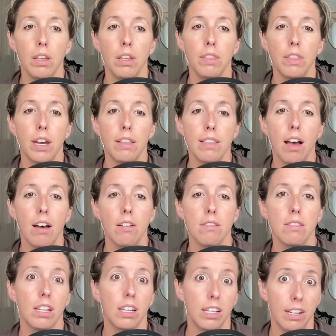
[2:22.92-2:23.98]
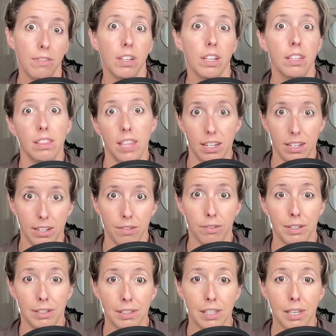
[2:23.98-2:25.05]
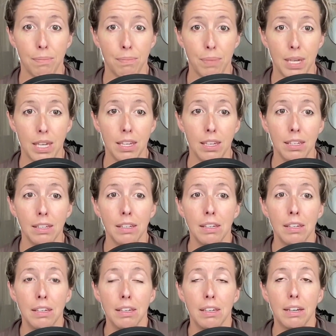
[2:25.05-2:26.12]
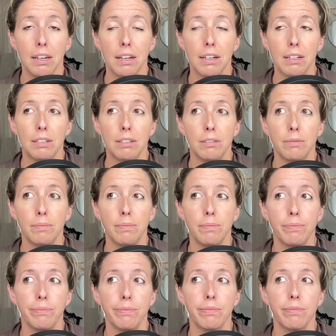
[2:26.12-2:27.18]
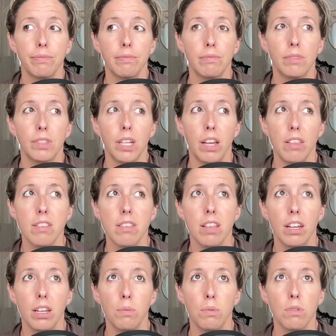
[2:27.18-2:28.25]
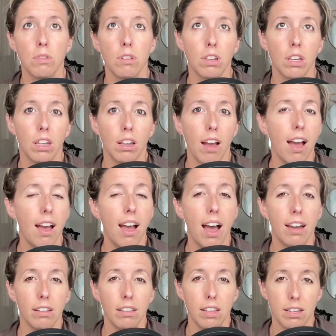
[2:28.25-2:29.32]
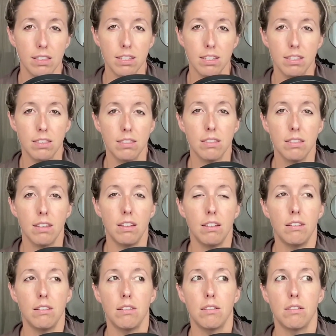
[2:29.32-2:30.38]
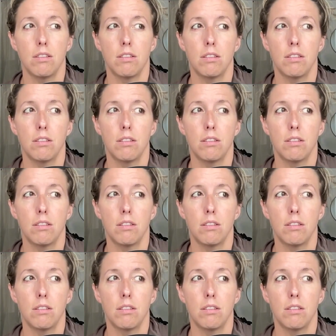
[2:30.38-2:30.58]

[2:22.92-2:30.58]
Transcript: that's how significant that difference can be. That study was looking at adolescents and